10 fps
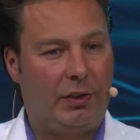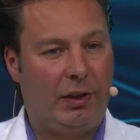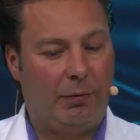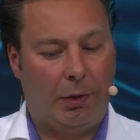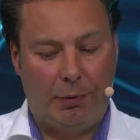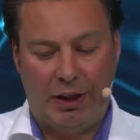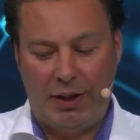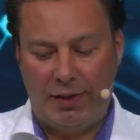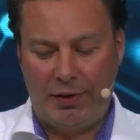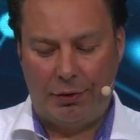very
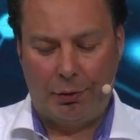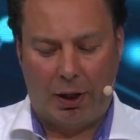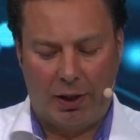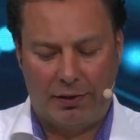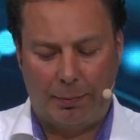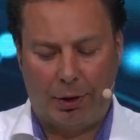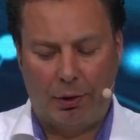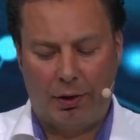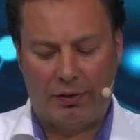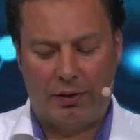easy to answer,
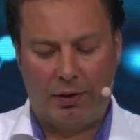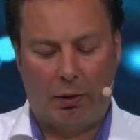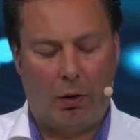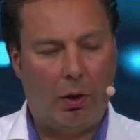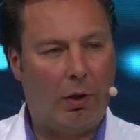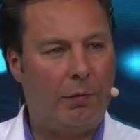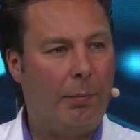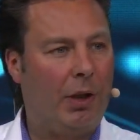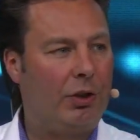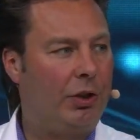because all of
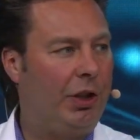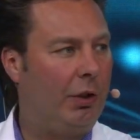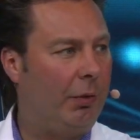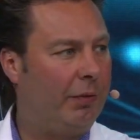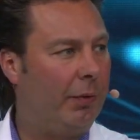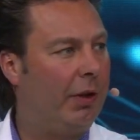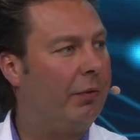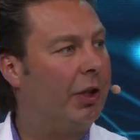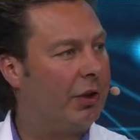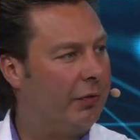machinery
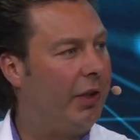manufacturers we